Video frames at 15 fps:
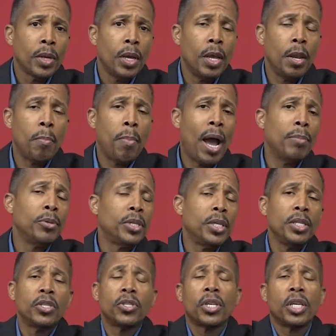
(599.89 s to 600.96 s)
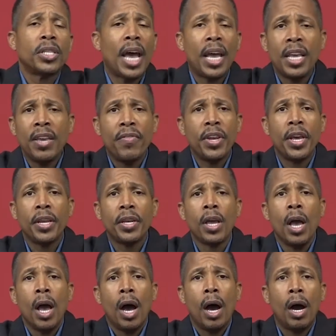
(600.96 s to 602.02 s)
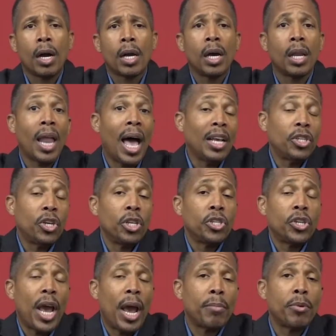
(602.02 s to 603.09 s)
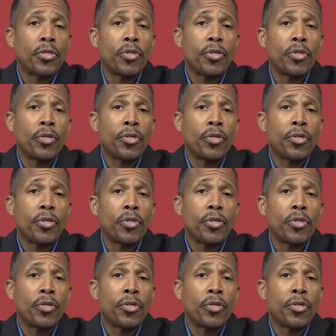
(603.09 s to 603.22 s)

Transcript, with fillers: And the Bible teaches us that even in uh, Colossians chapter